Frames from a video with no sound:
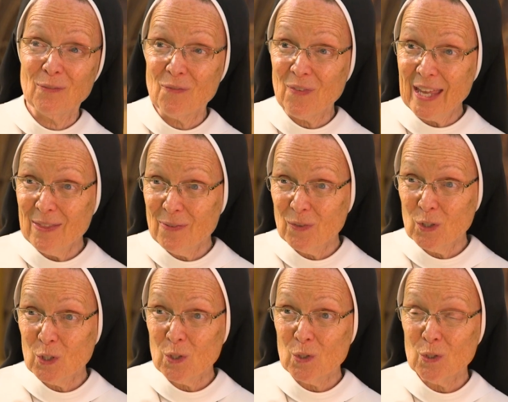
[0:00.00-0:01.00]

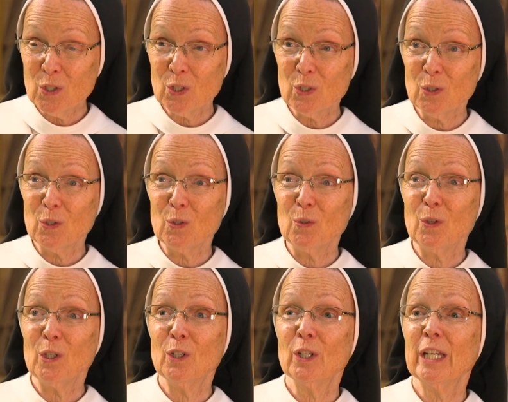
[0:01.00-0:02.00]
faithful to
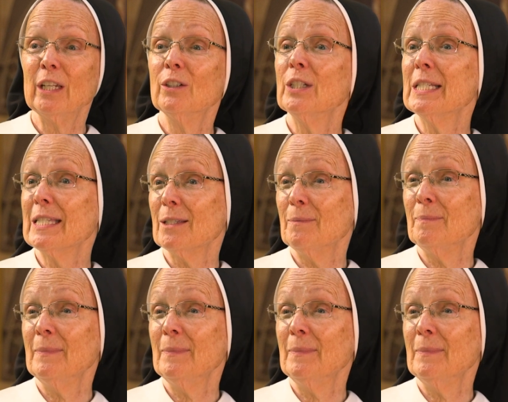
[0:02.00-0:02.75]
their charism.